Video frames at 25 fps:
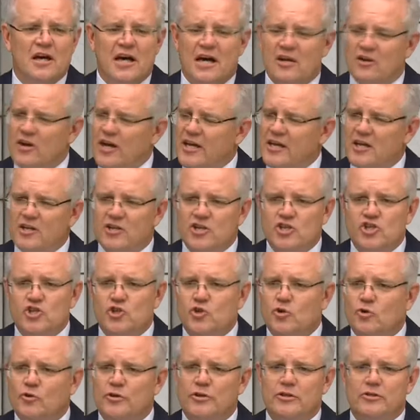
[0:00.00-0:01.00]
And I can
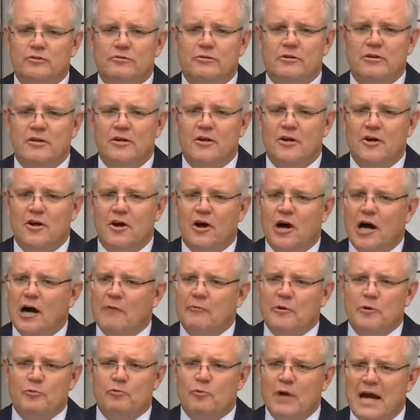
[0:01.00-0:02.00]
assure you,
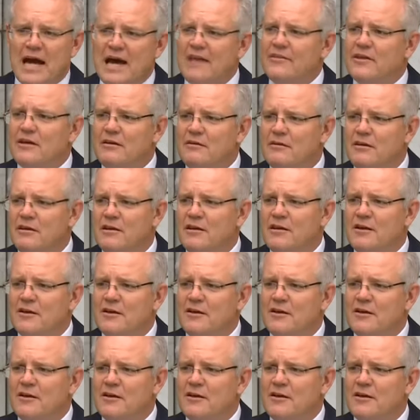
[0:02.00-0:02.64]
I would rather